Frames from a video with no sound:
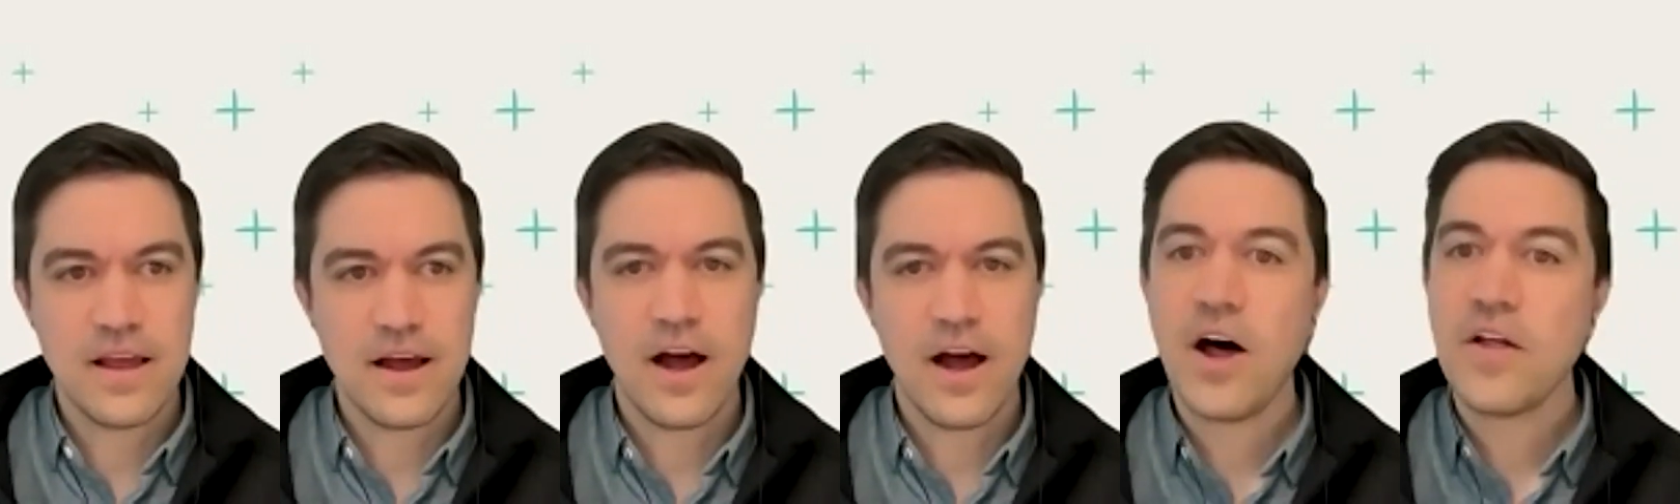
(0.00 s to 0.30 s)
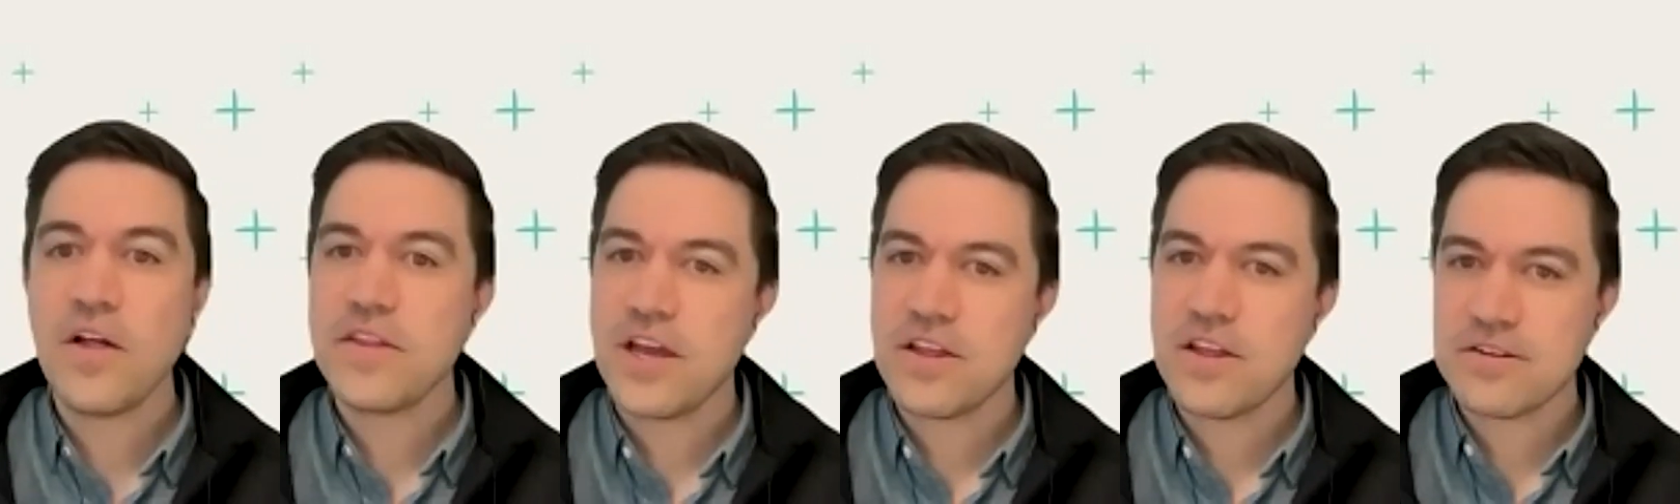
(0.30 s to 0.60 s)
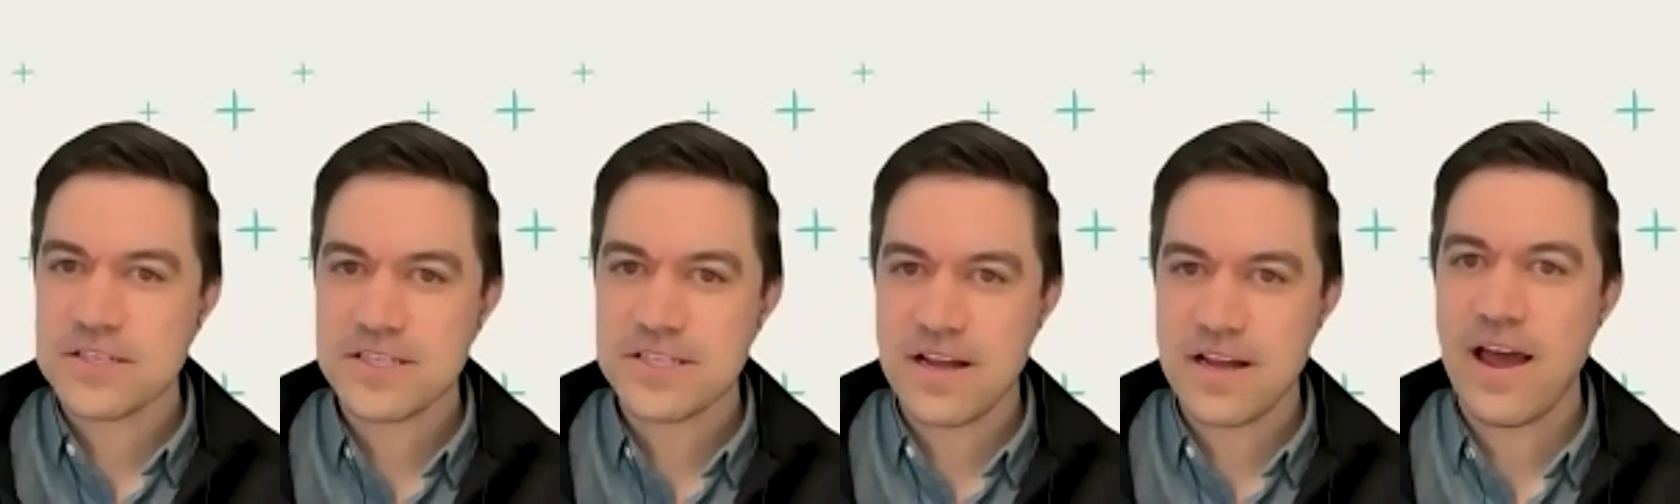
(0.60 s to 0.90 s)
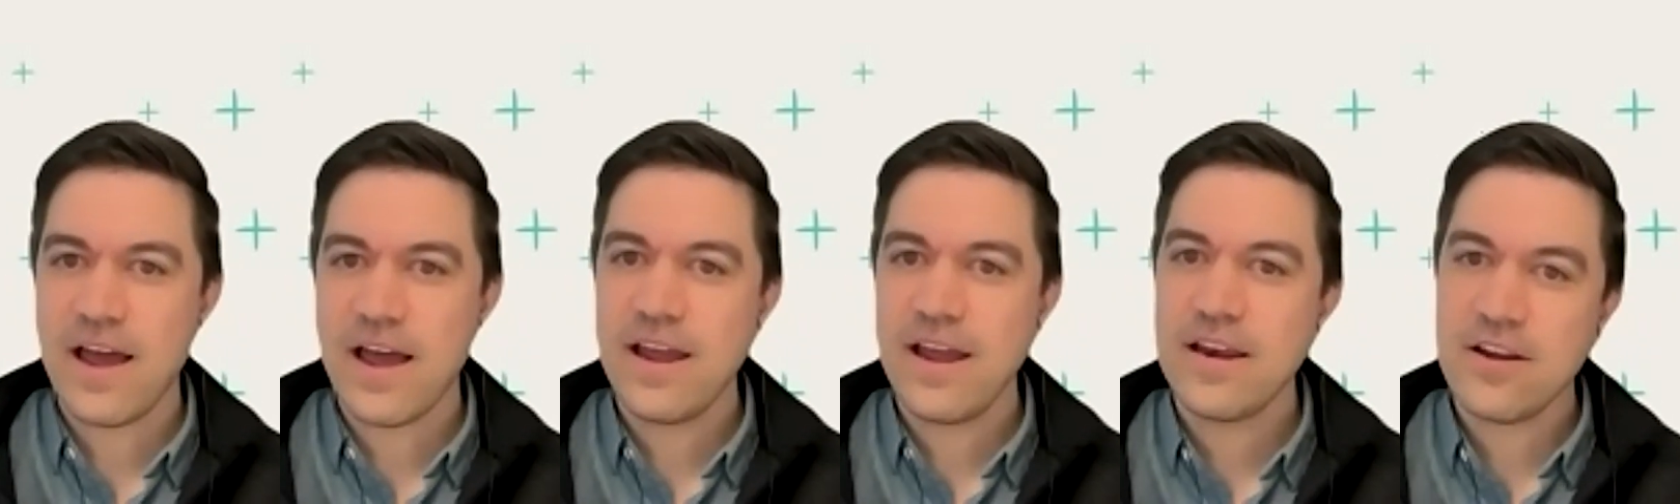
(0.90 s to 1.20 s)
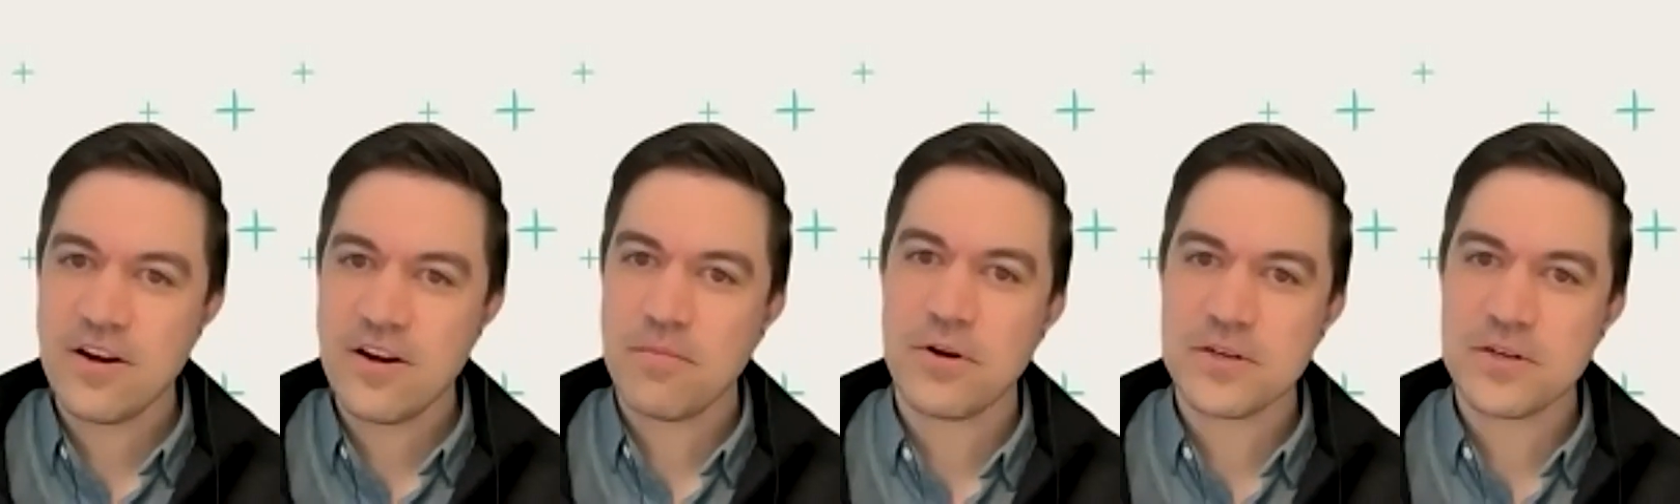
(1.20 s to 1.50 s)
On the other side,
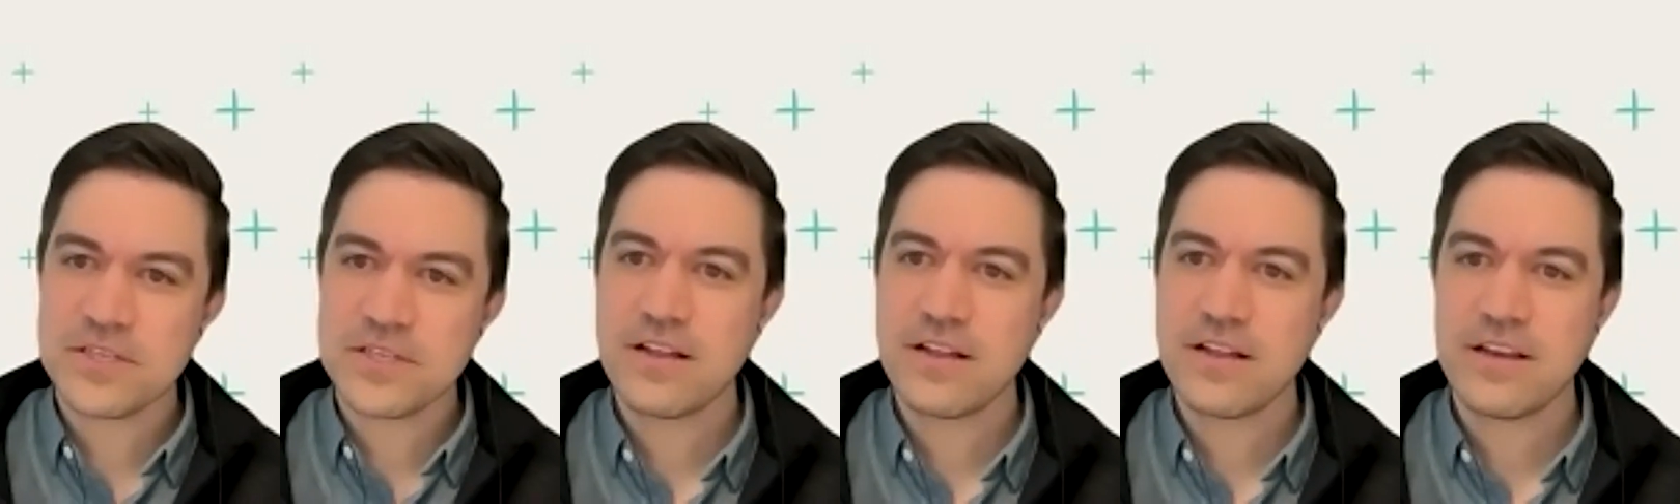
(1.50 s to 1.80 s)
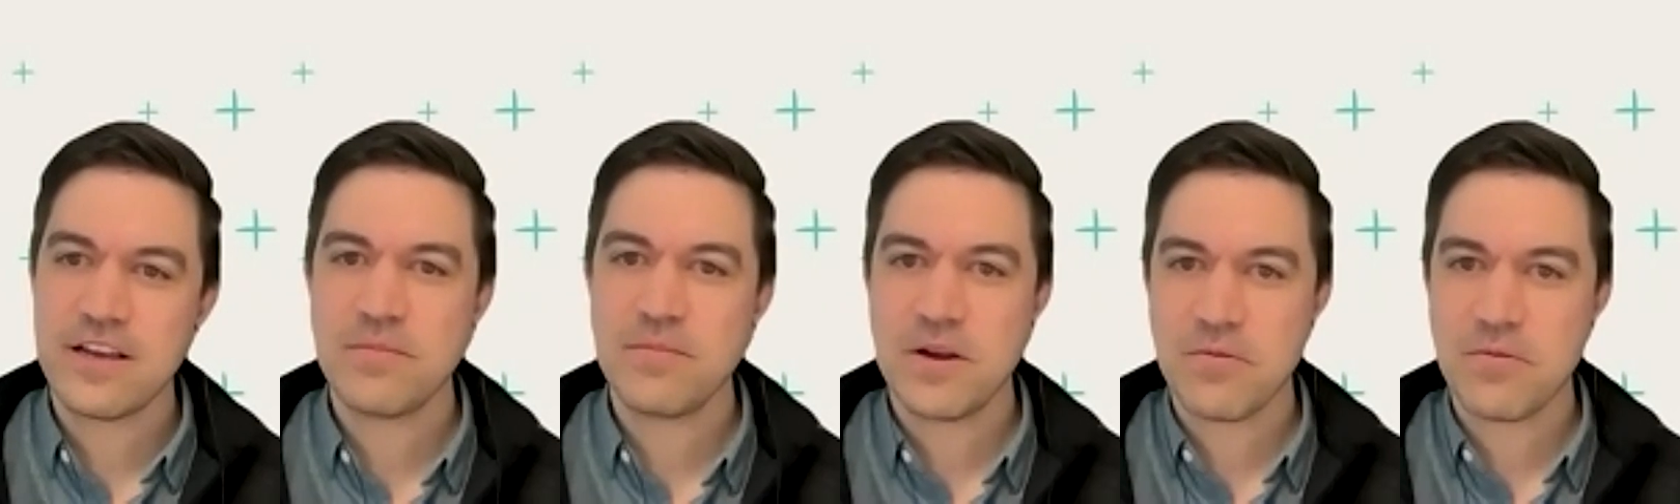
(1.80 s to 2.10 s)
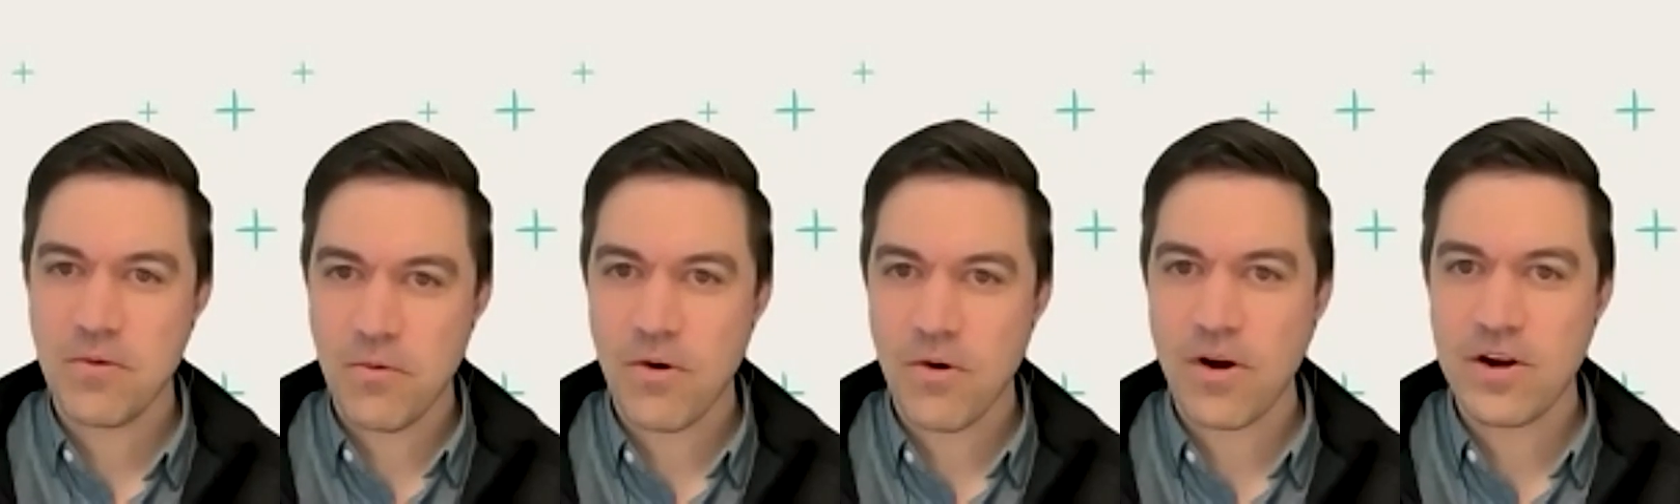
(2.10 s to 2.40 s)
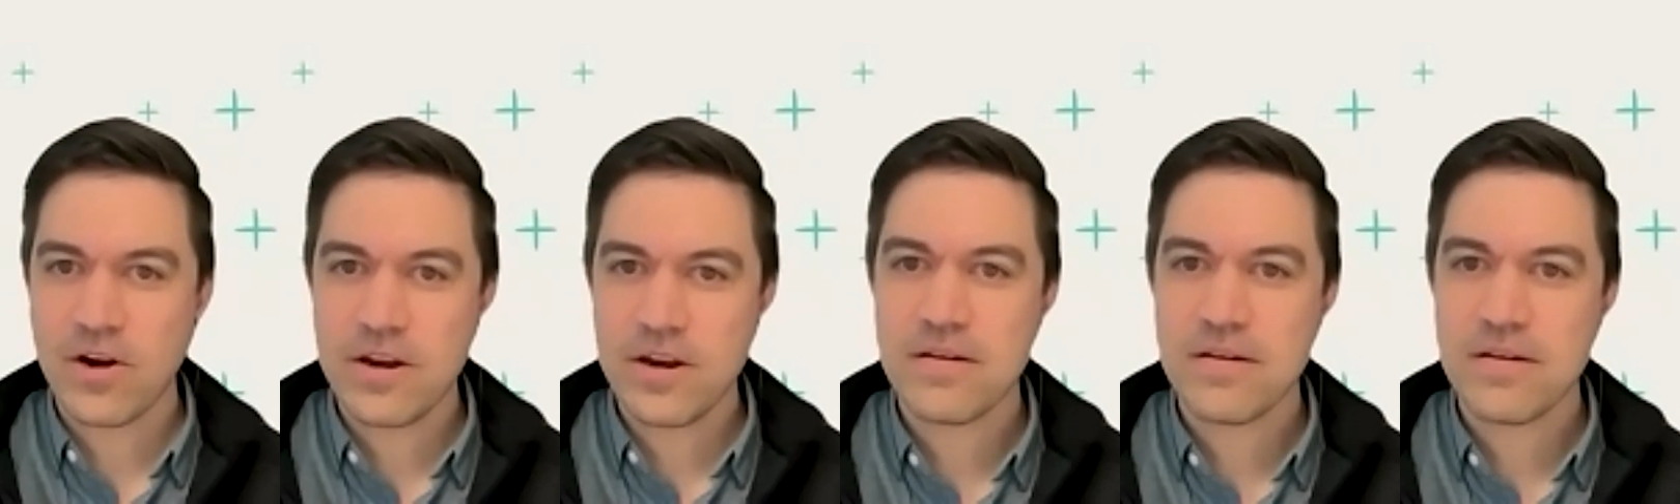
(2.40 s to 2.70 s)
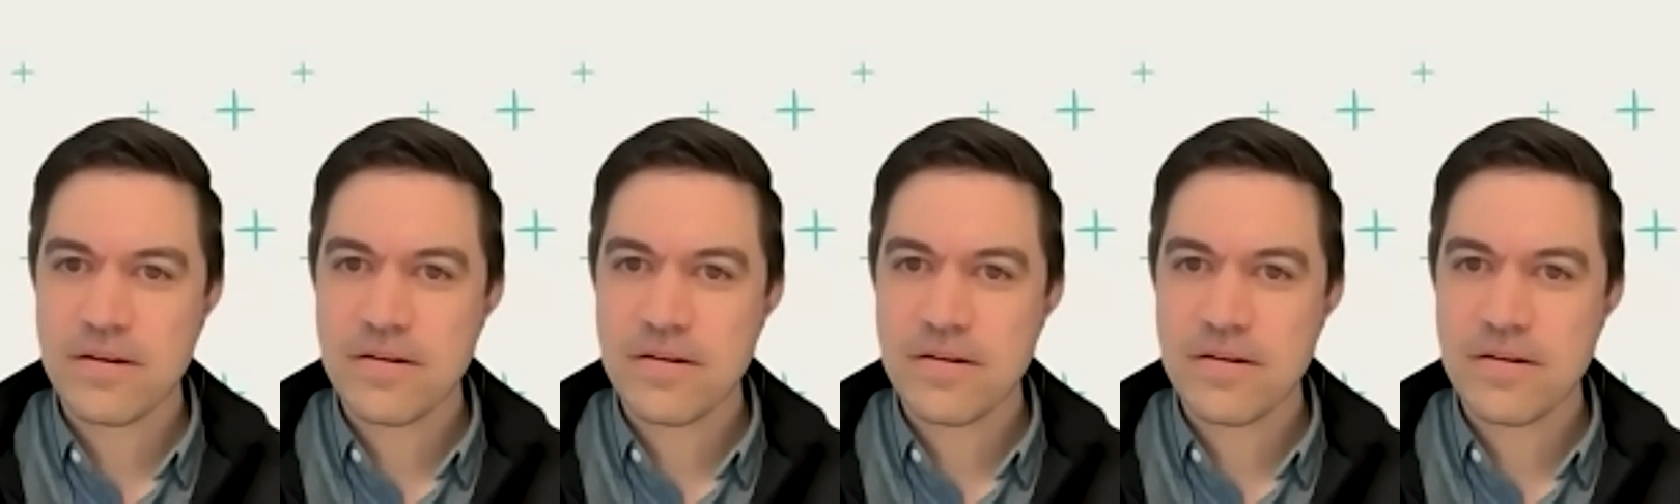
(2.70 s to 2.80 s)
you're most likely going to be rewarded